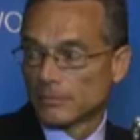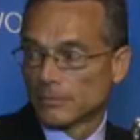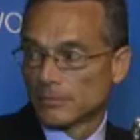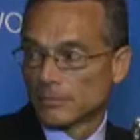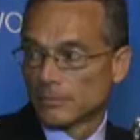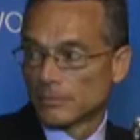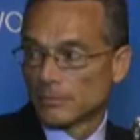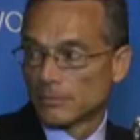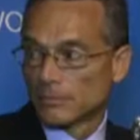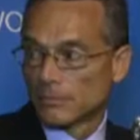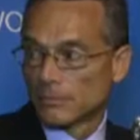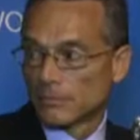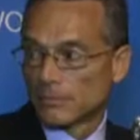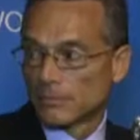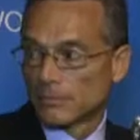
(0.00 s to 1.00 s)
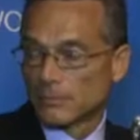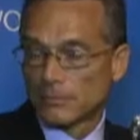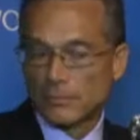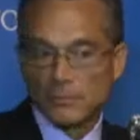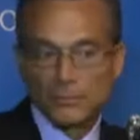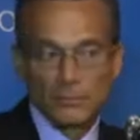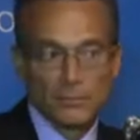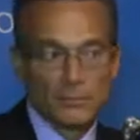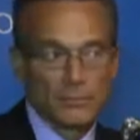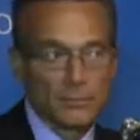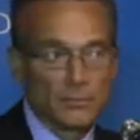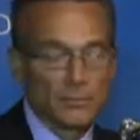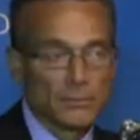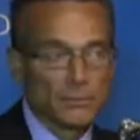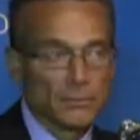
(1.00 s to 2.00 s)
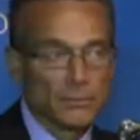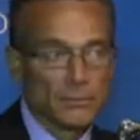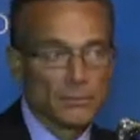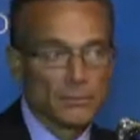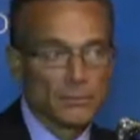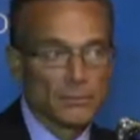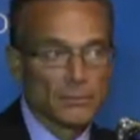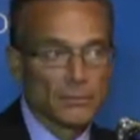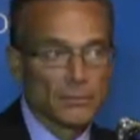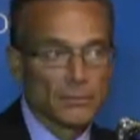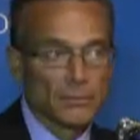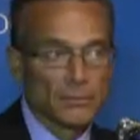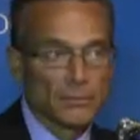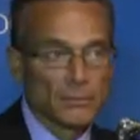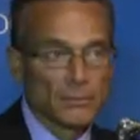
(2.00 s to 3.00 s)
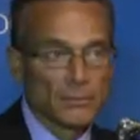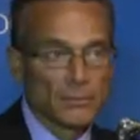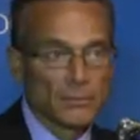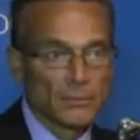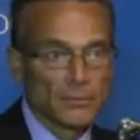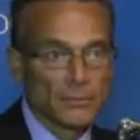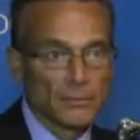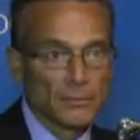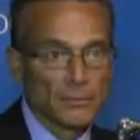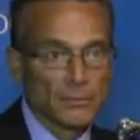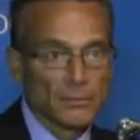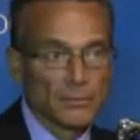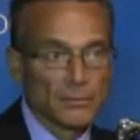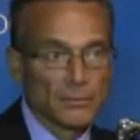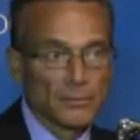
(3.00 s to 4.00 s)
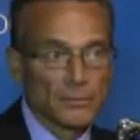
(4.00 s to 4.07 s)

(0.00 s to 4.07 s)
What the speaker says: The person shown says nothing.